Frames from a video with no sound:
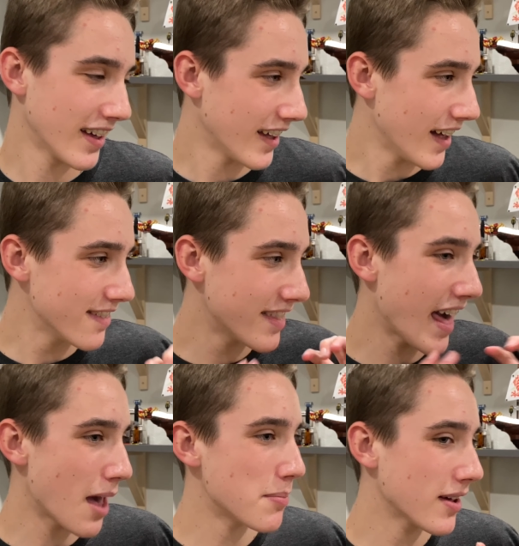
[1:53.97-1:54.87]
it's the
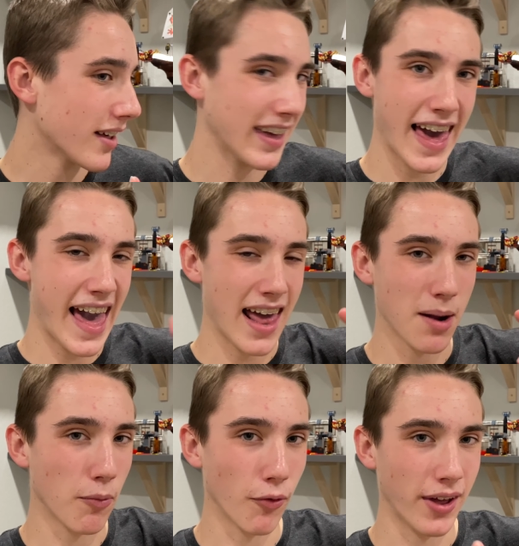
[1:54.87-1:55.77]
epic,
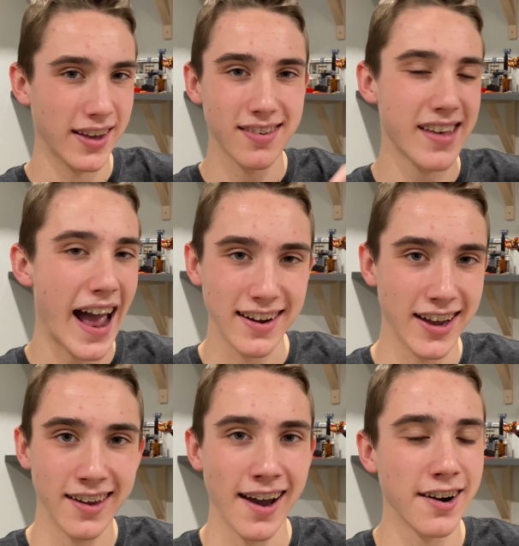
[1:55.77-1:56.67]
animal, sidekick
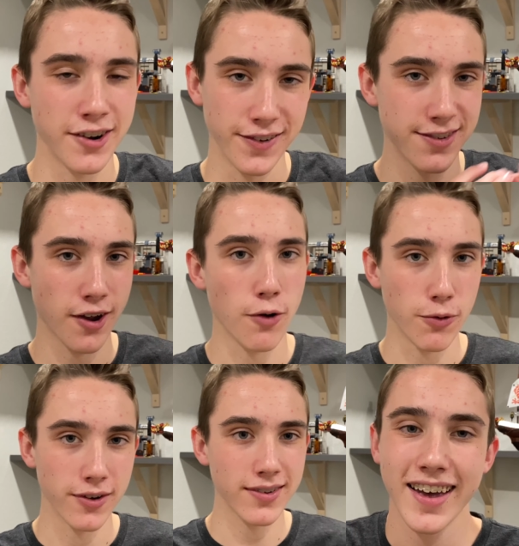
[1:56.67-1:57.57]
character in Star
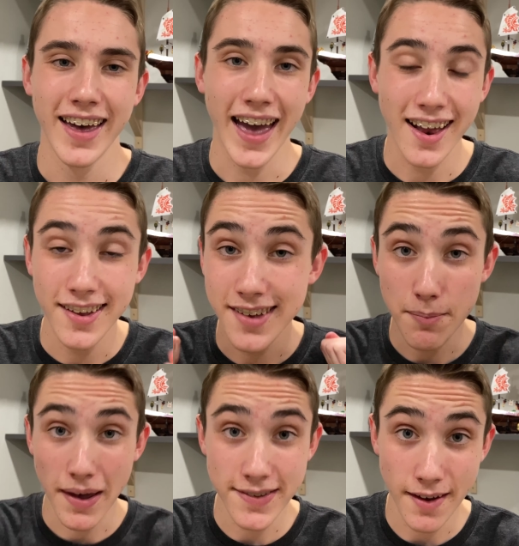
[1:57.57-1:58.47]
Wars. And it's not
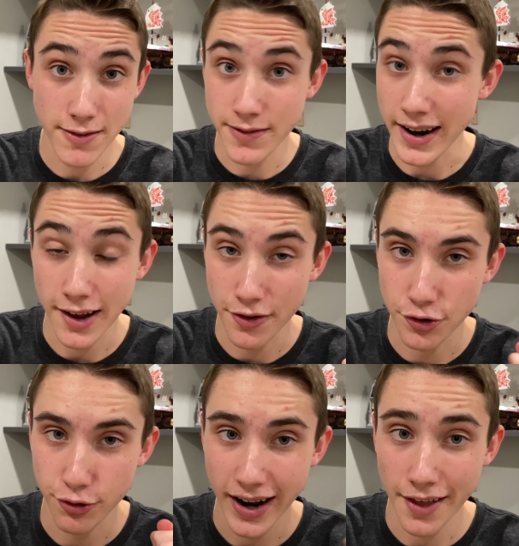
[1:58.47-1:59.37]
based off of any other
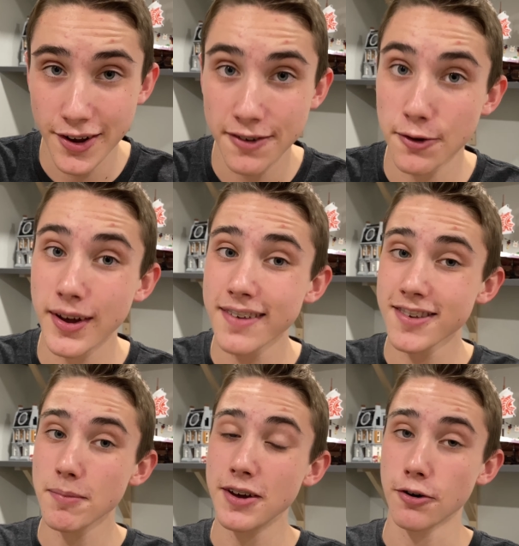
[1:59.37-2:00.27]
droid out there, so it gets to
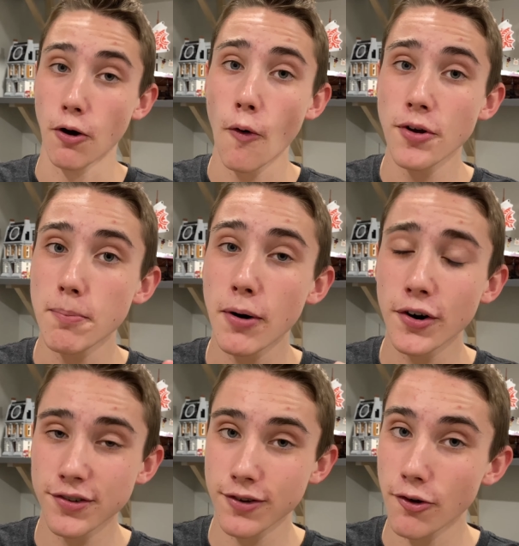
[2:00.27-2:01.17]
be your own
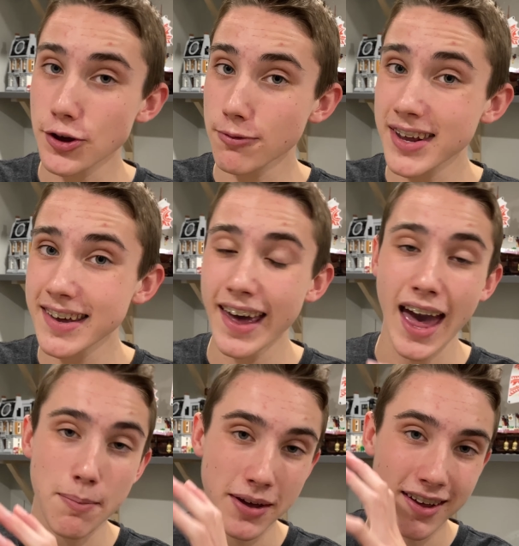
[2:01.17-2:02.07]
personal, unique,
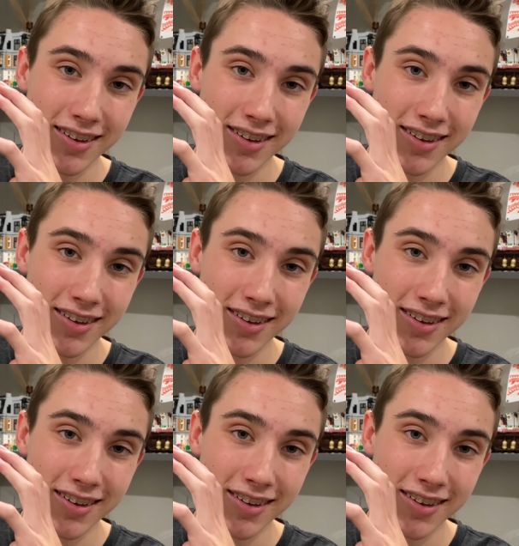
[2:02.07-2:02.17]
epic